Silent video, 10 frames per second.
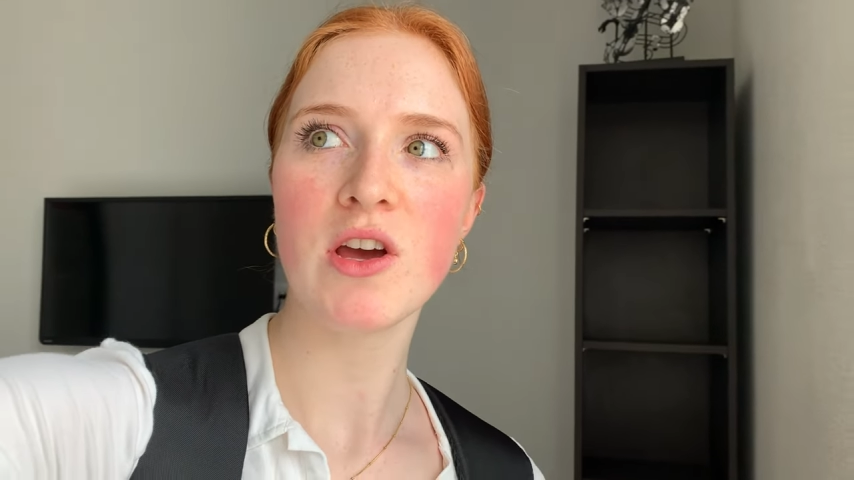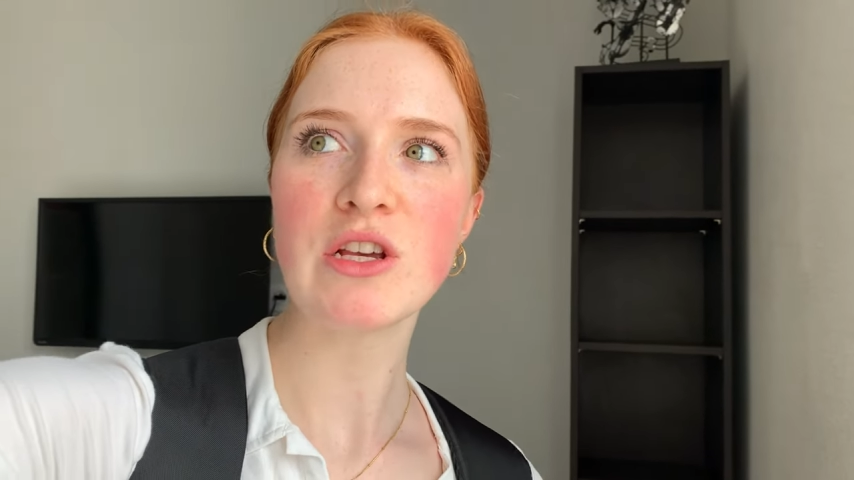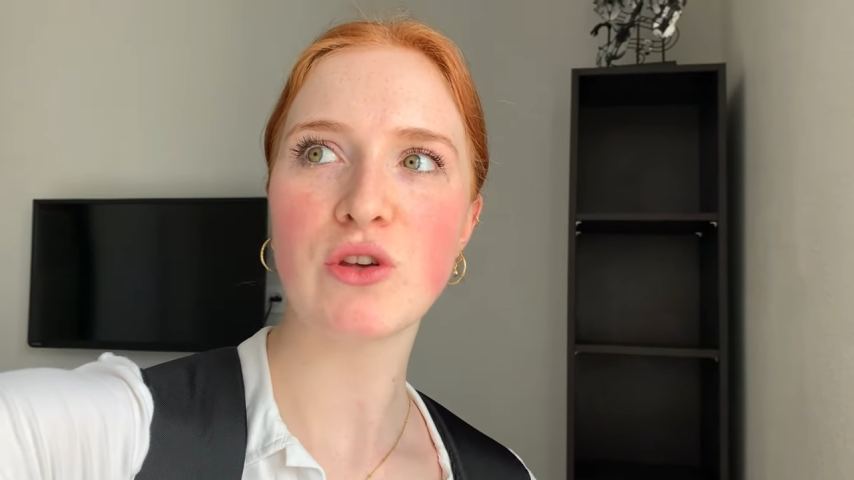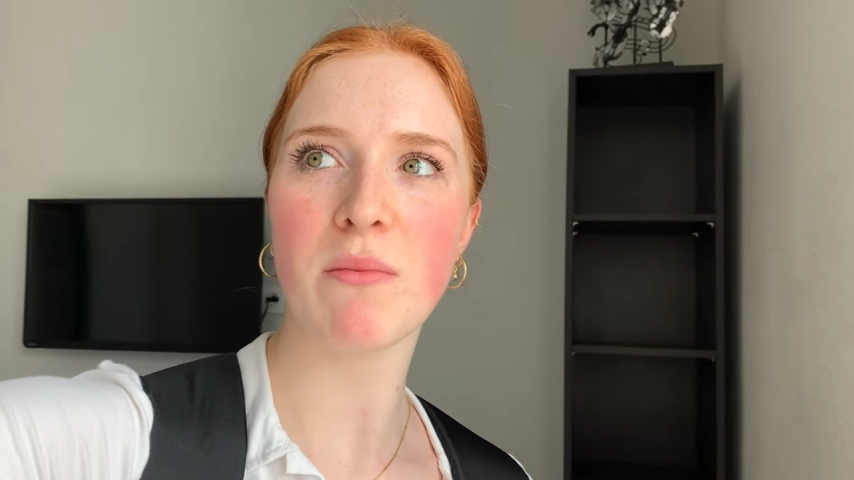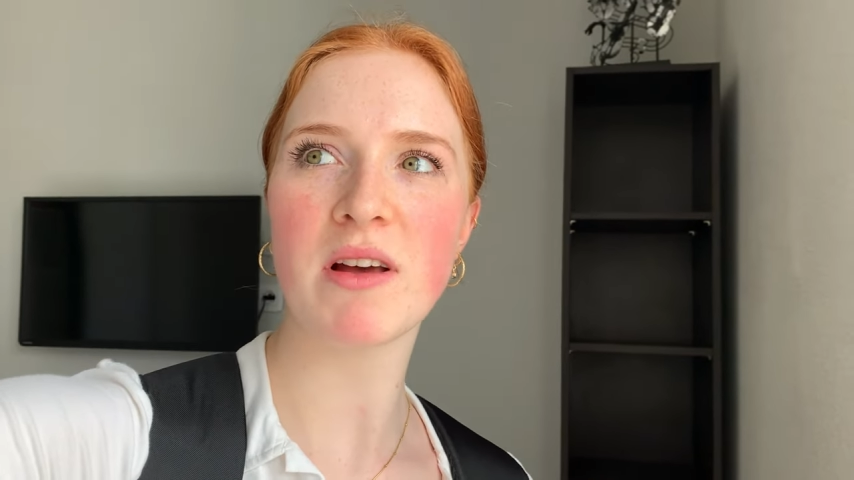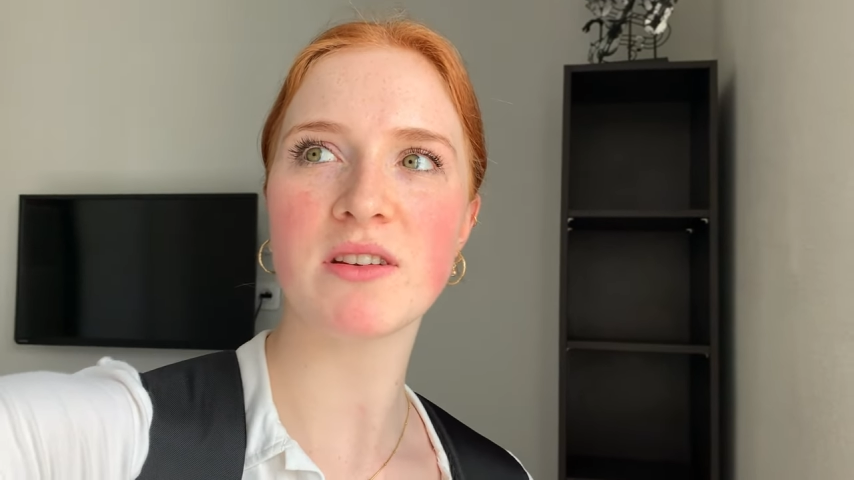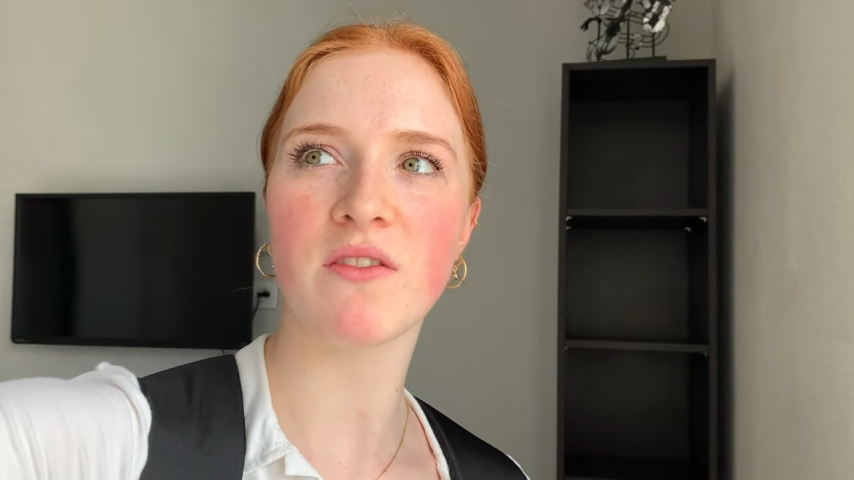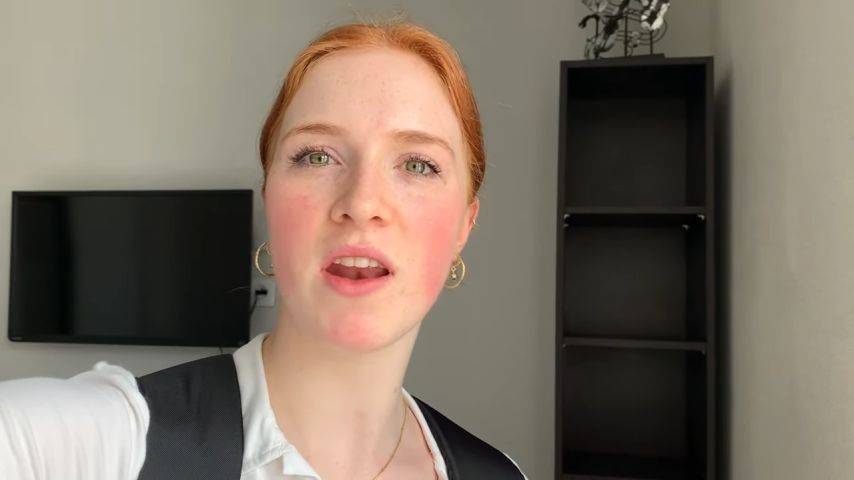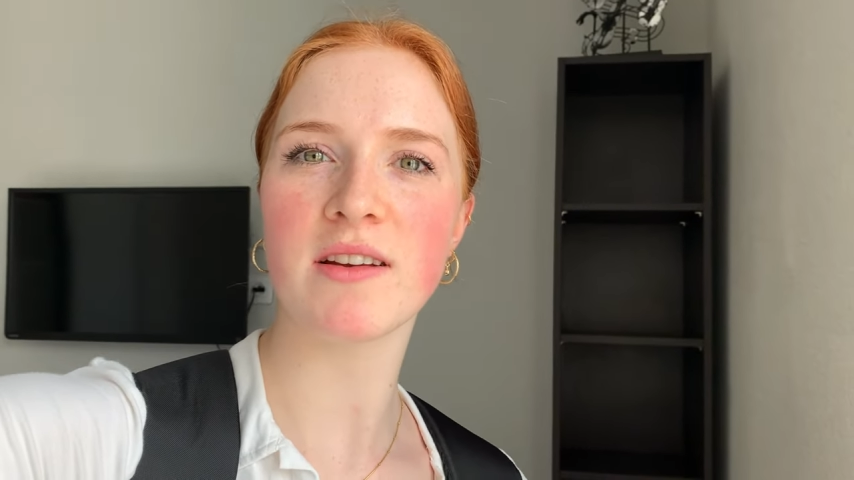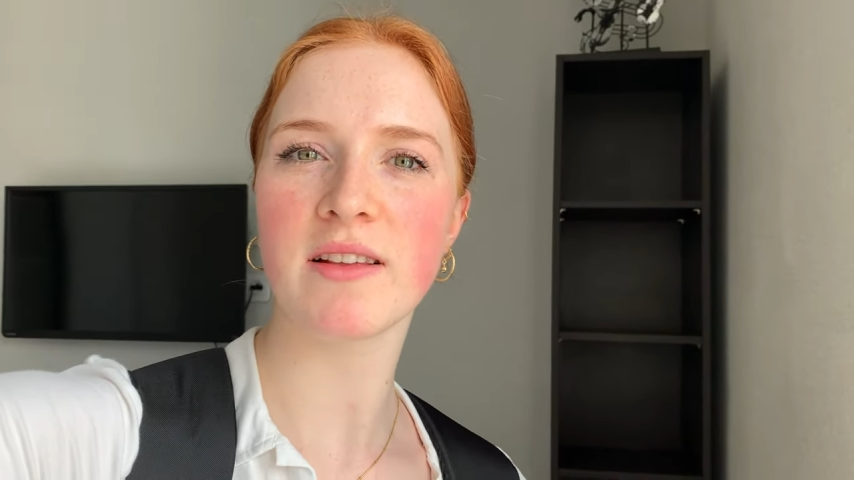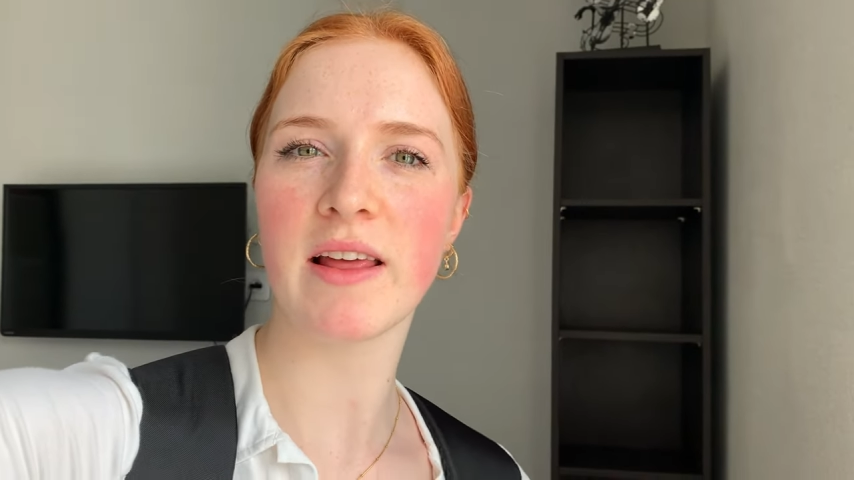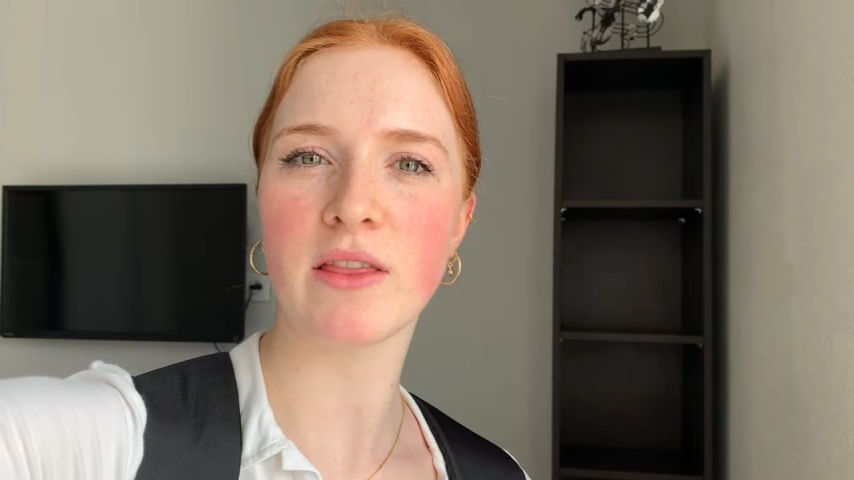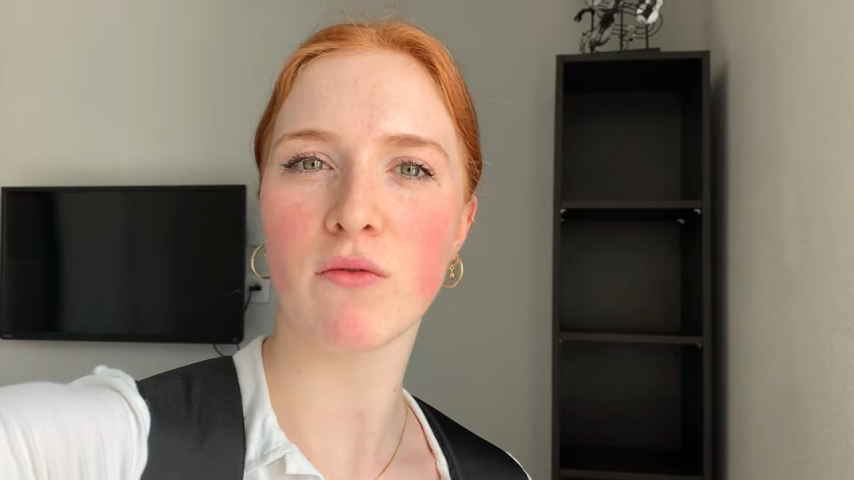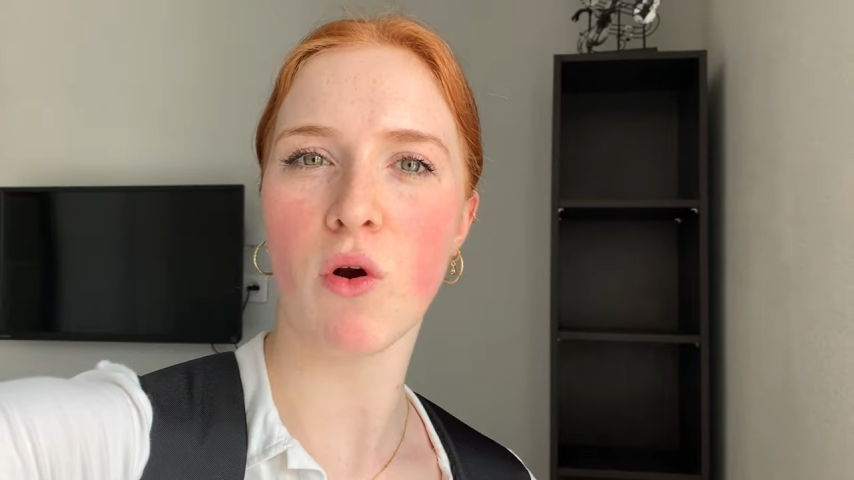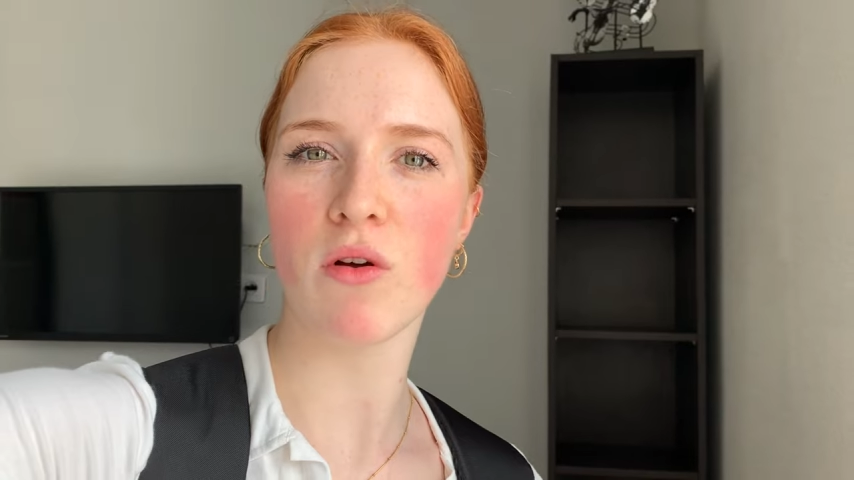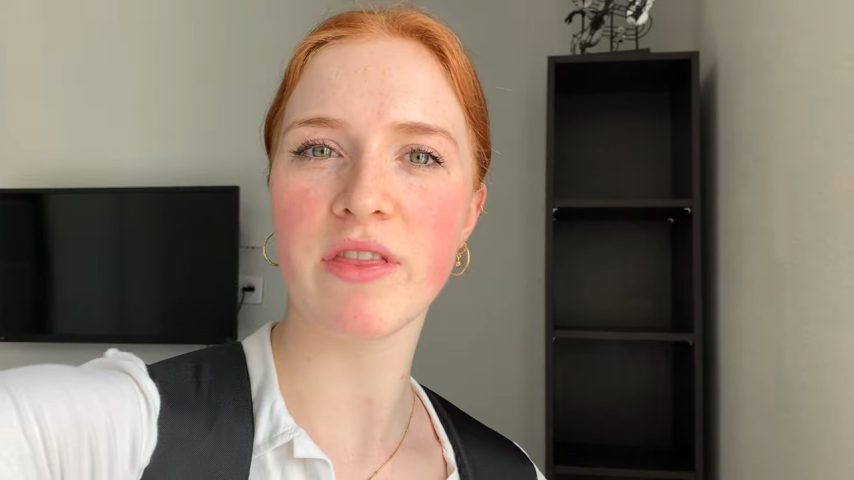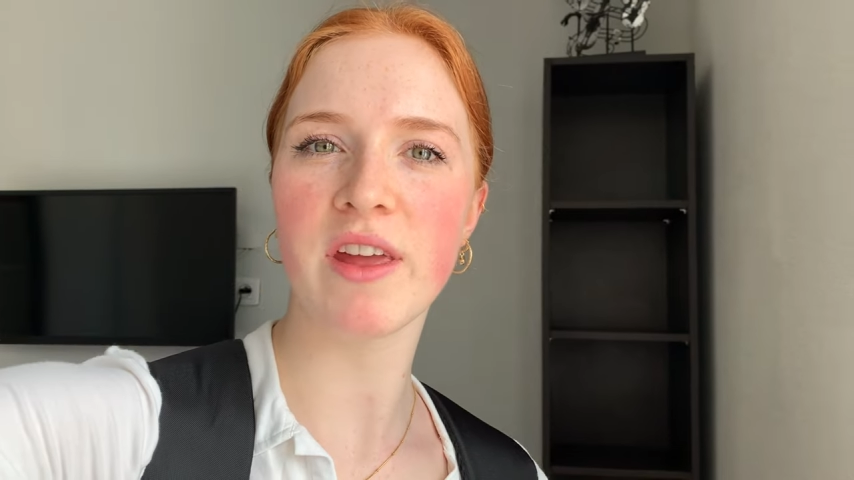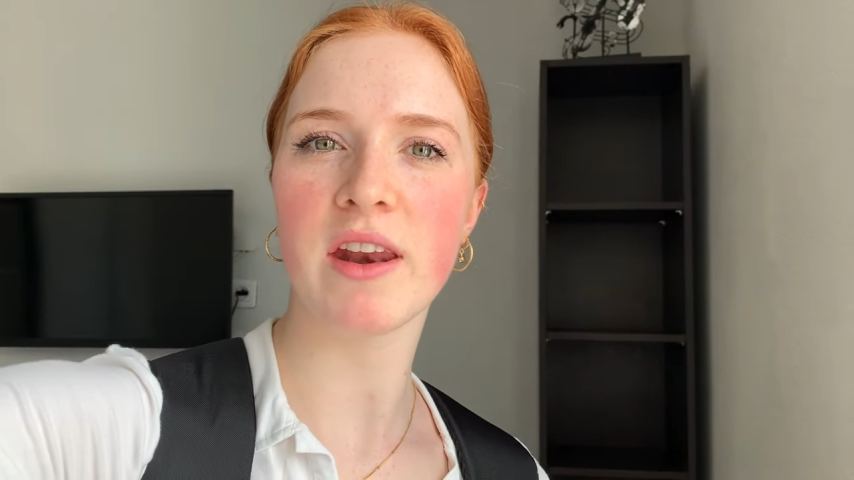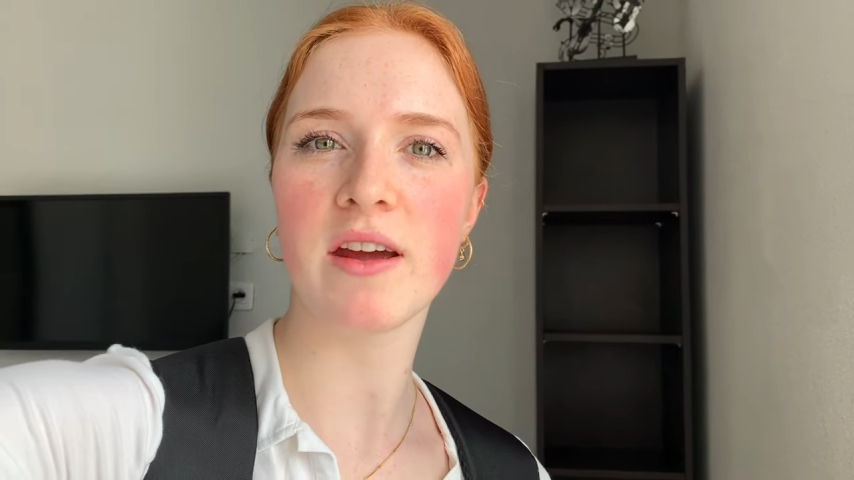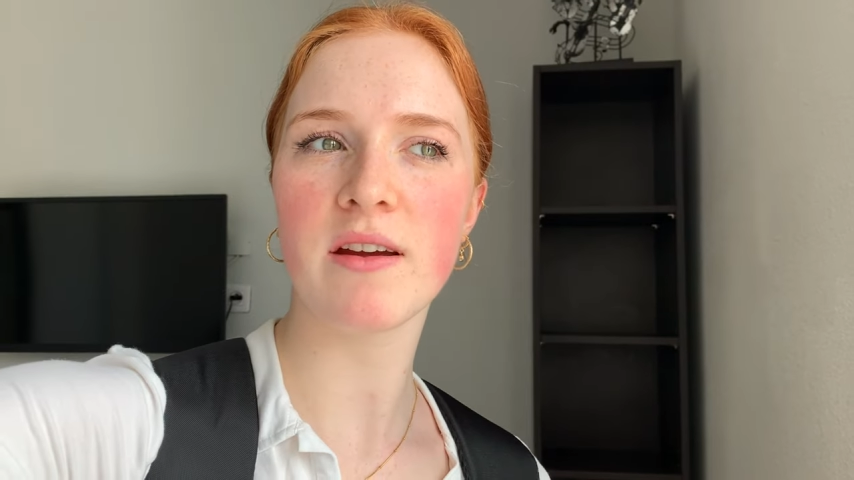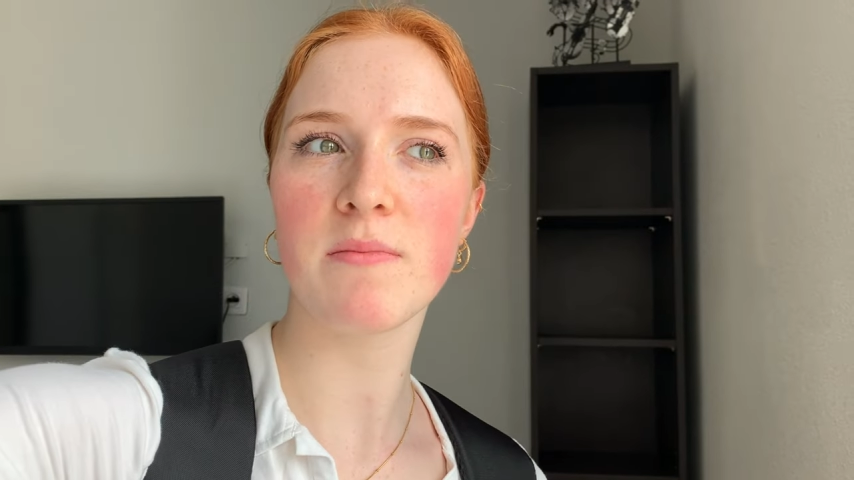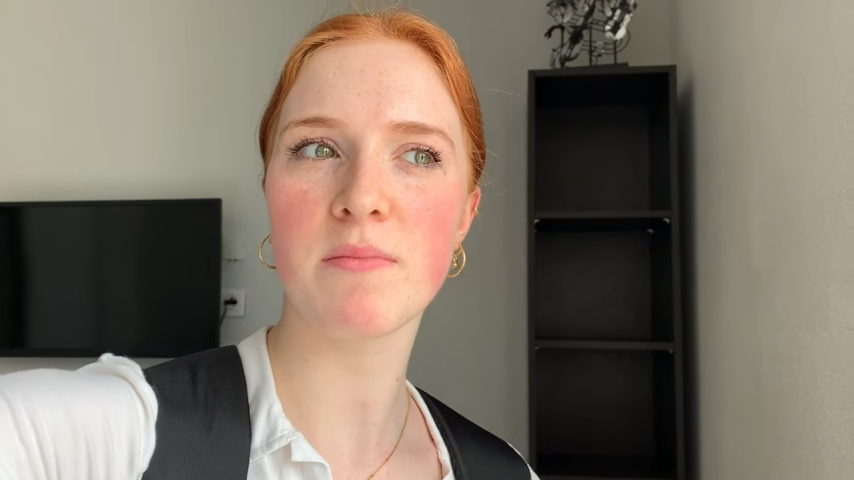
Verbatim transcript: So I must have done it to like the wrong theatre,